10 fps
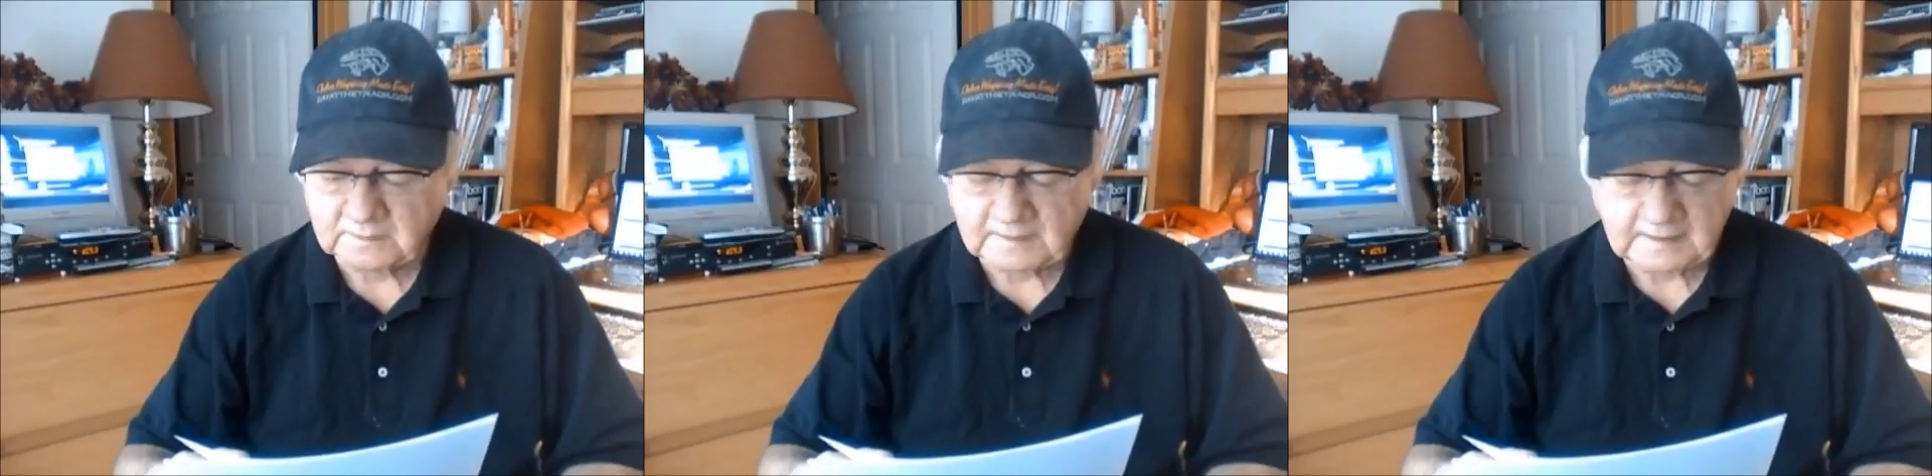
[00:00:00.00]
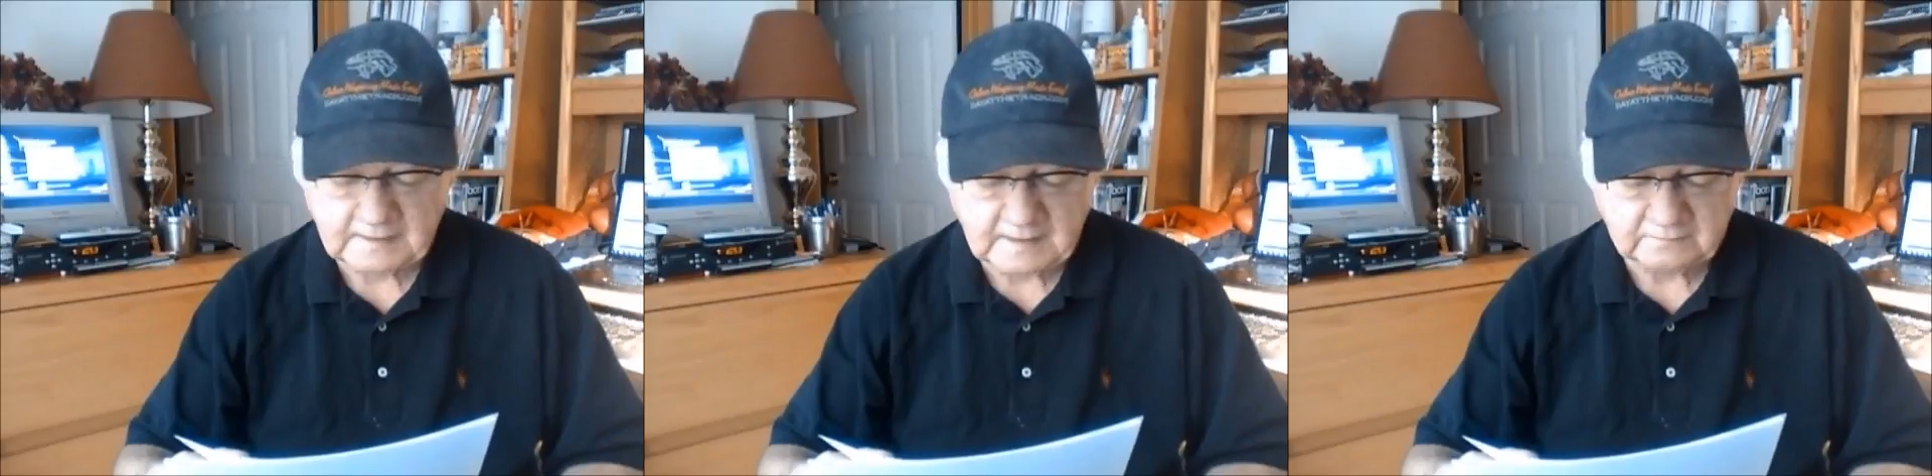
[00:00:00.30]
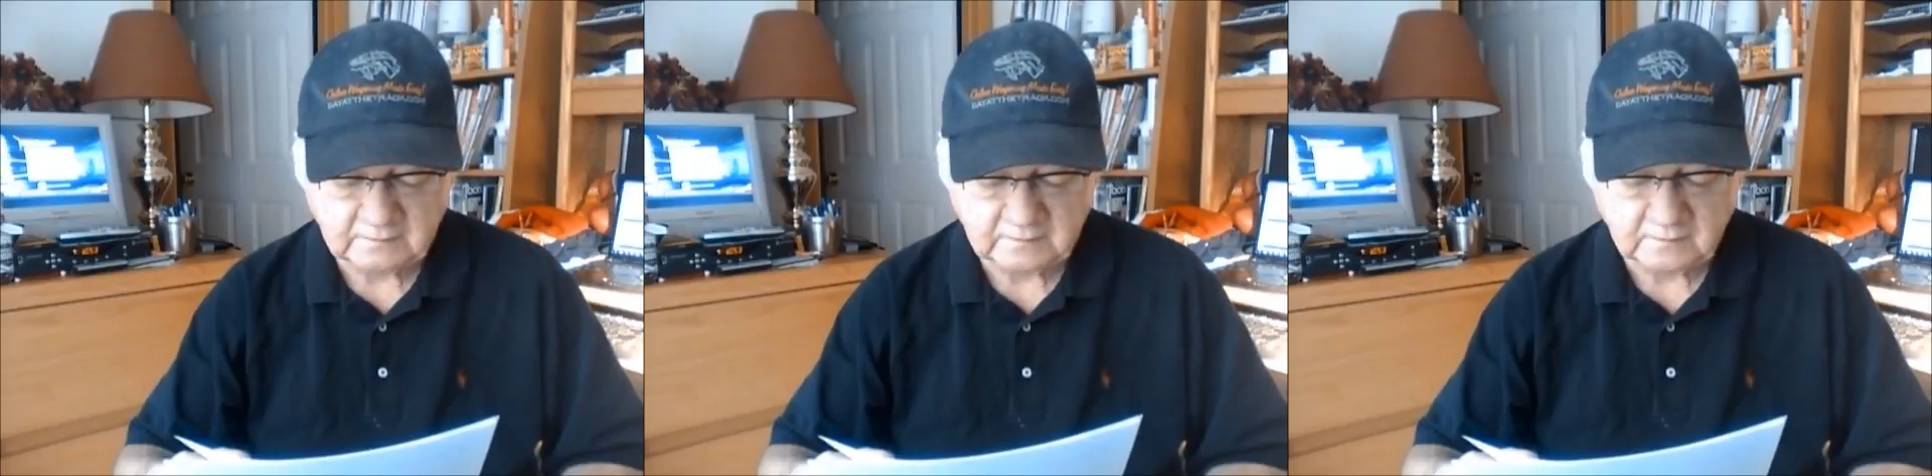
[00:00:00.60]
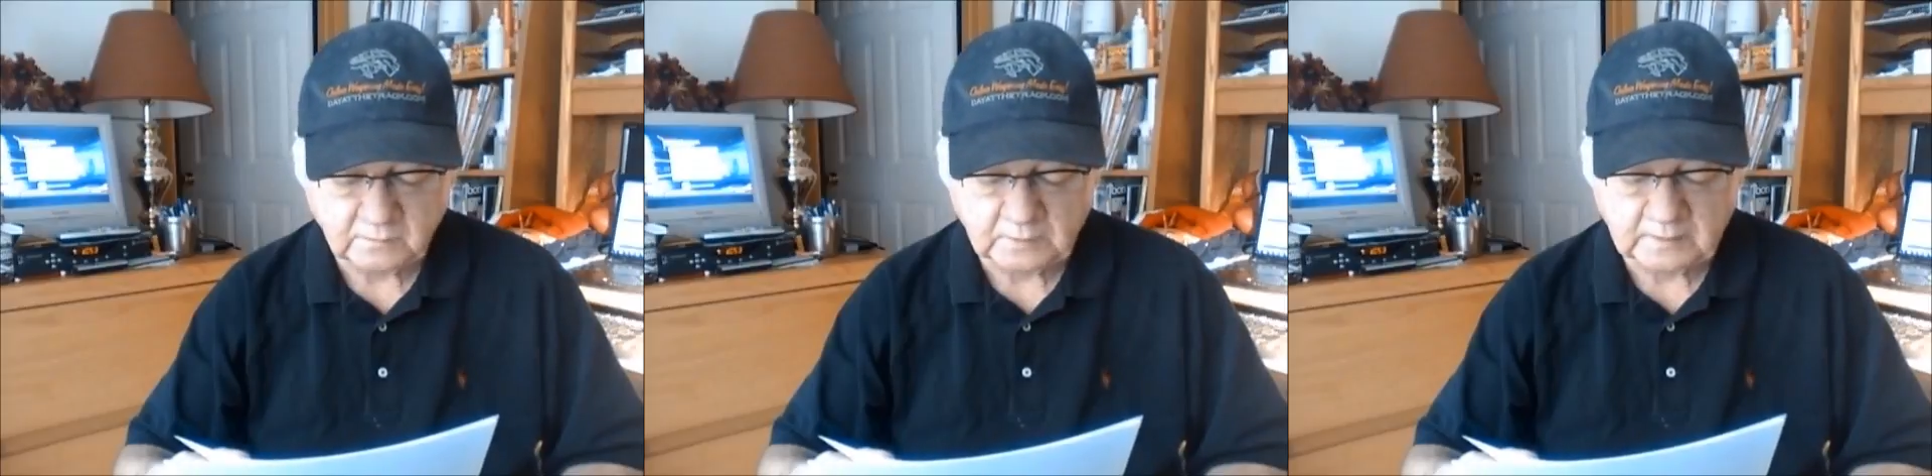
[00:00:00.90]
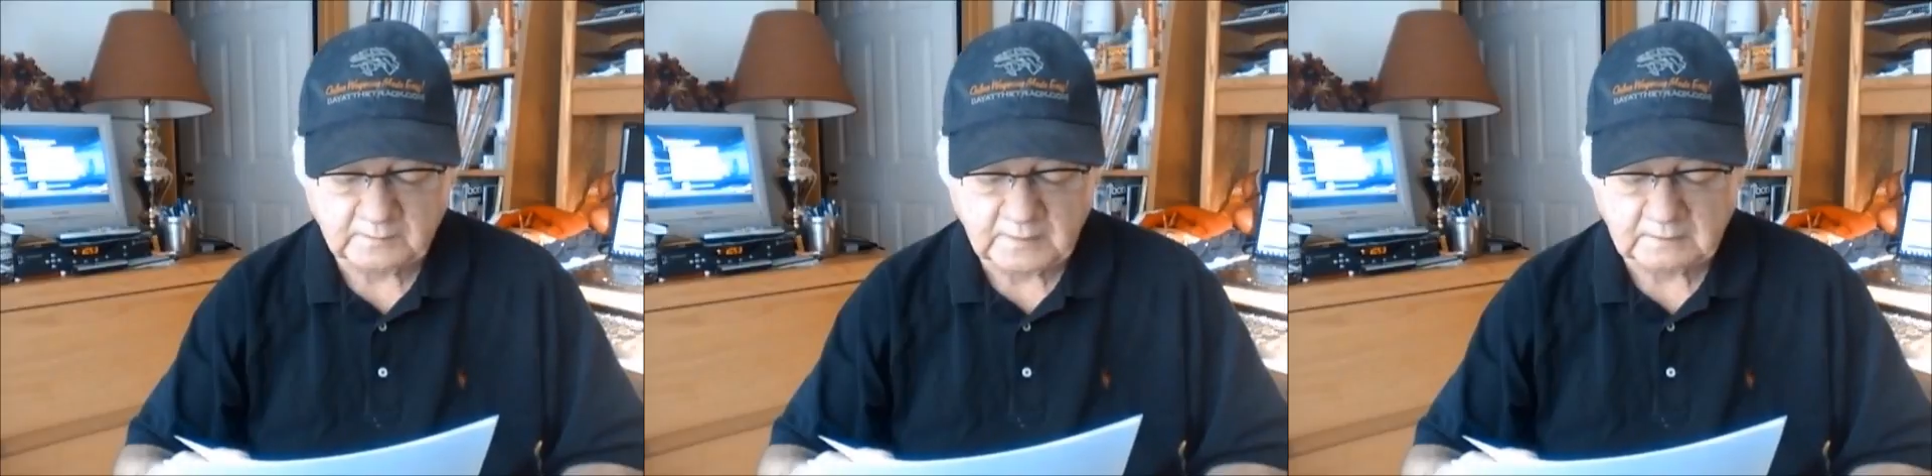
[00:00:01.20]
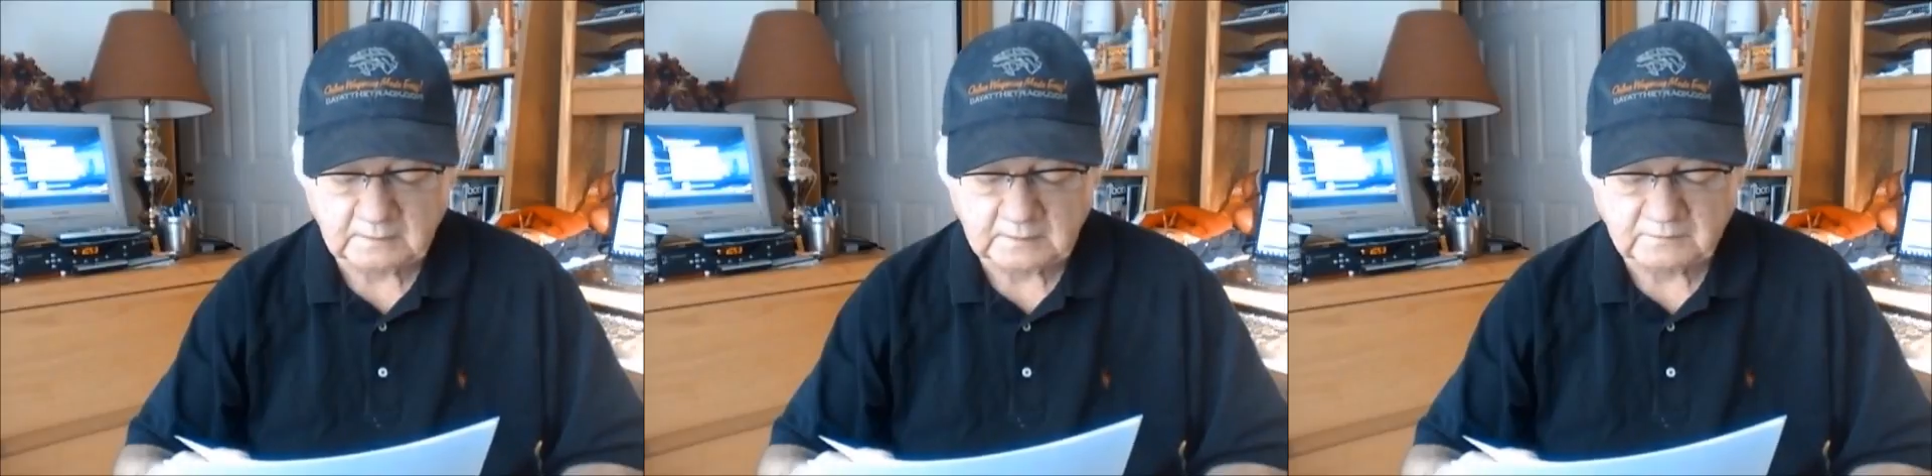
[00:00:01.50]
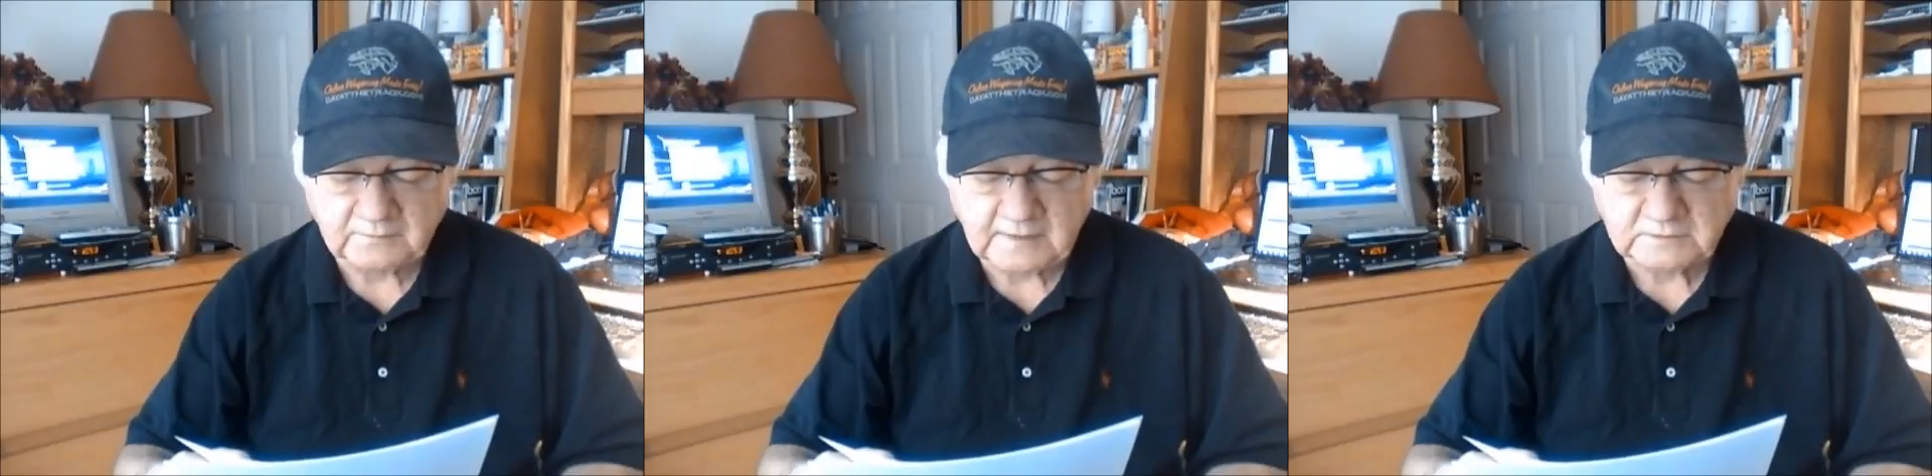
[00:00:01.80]
Tonight has hit the board in power run
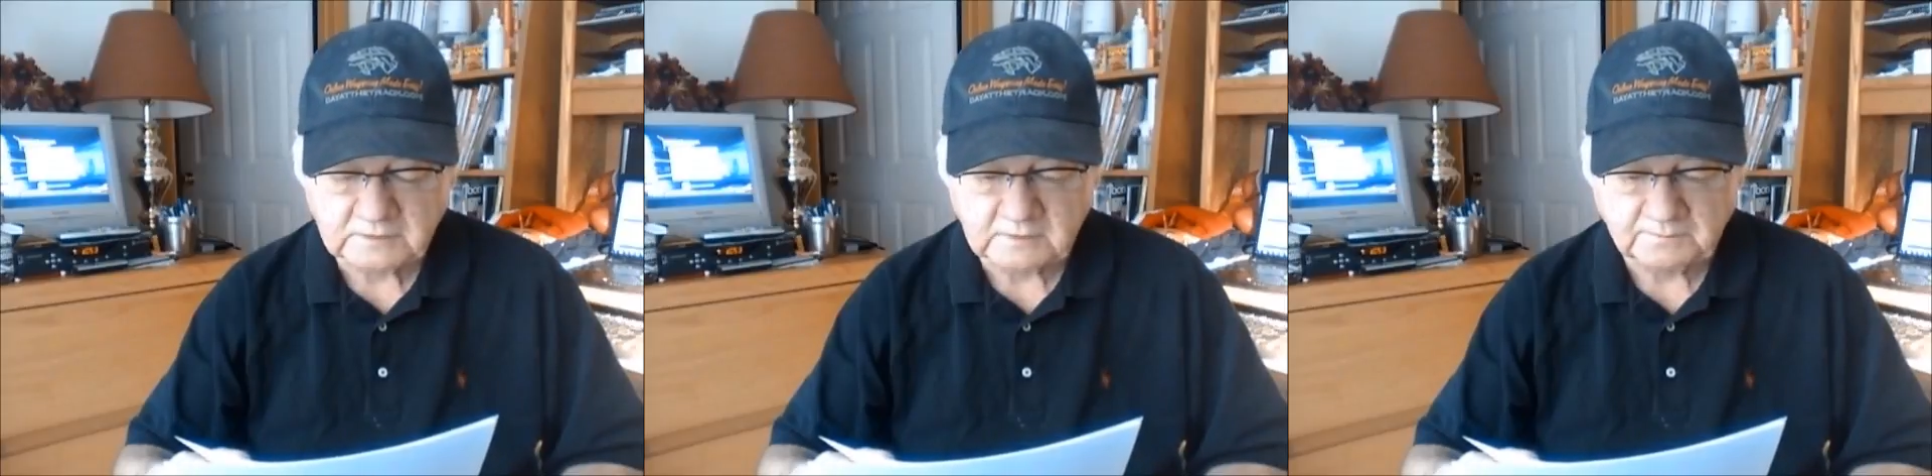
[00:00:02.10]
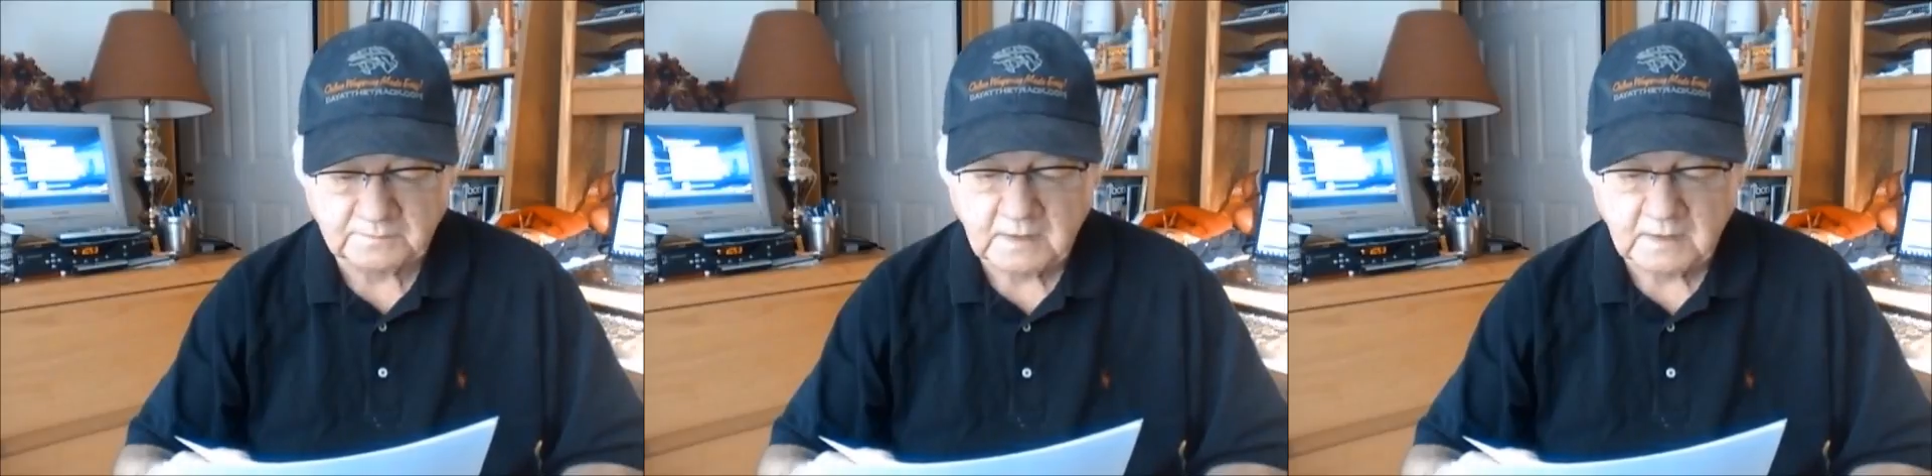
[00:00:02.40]
fashion in